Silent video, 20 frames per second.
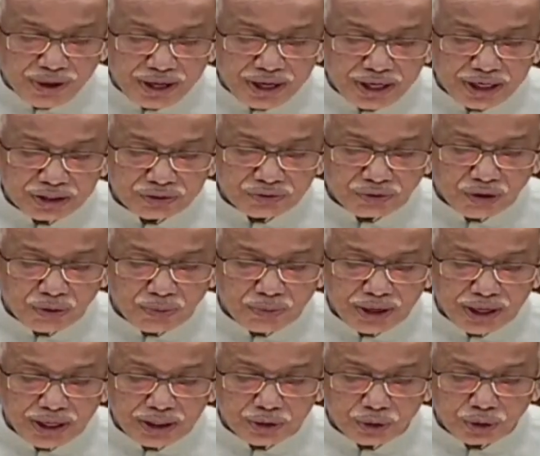parents from
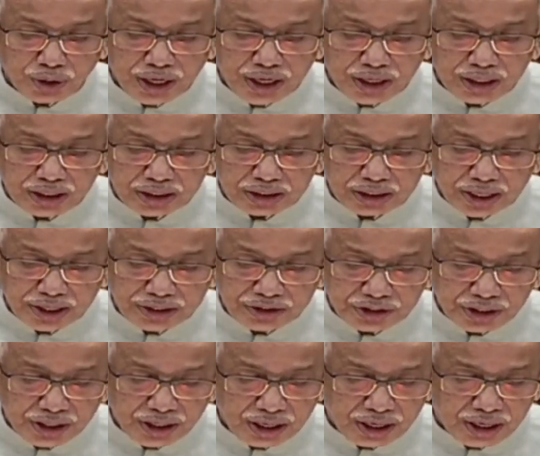educating their
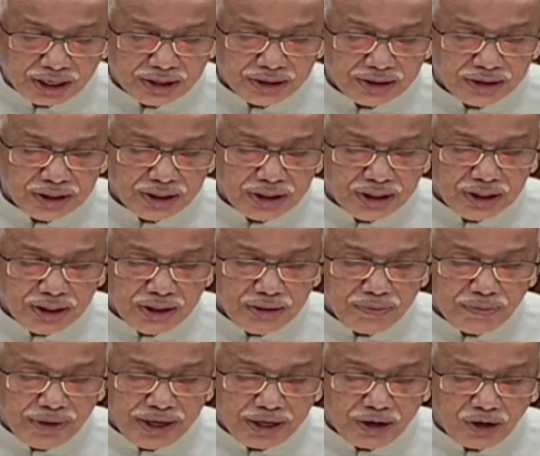children.
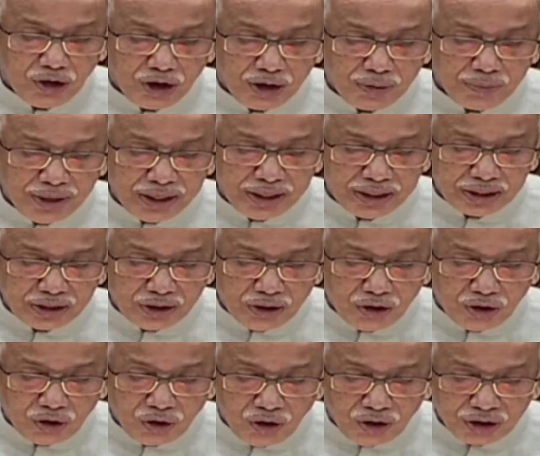My government
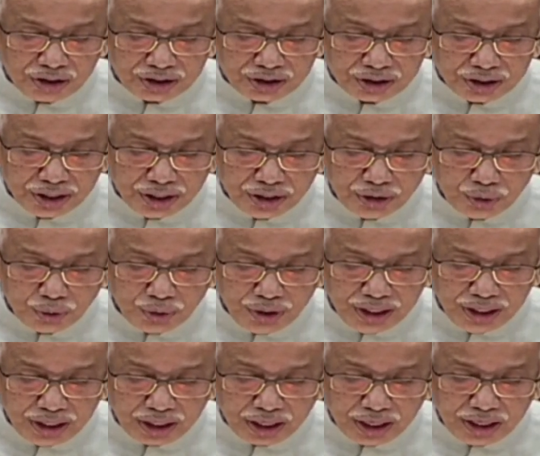launched a
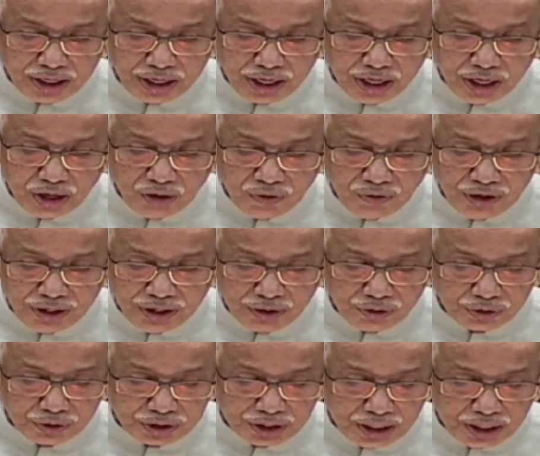unique and
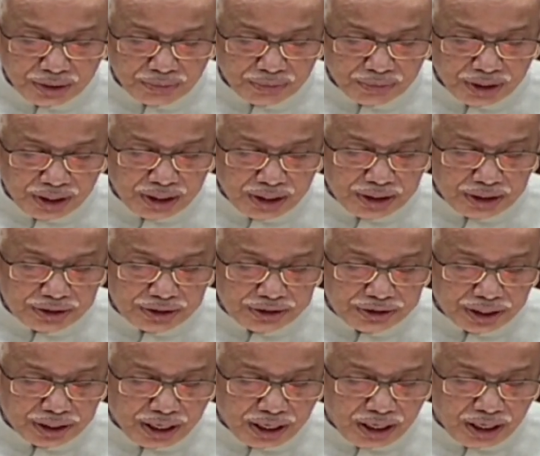innovative scheme,
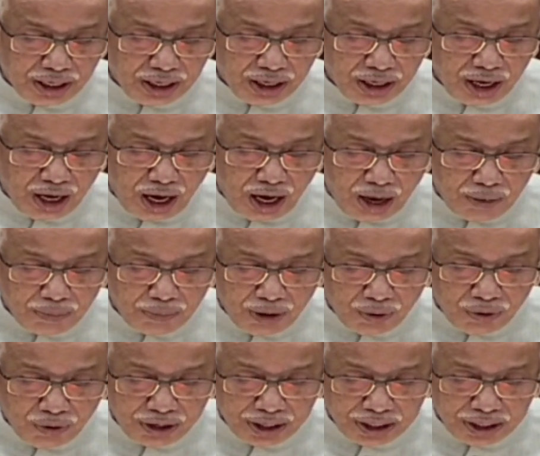Jagananna
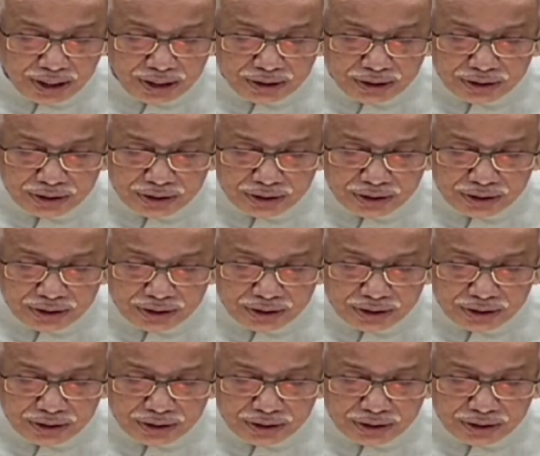Ammavadi,